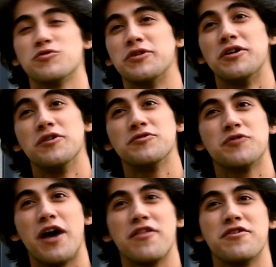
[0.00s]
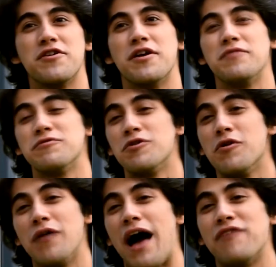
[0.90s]
we're all together and we're
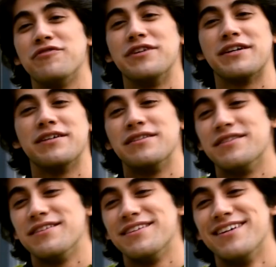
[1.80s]
all laughing, and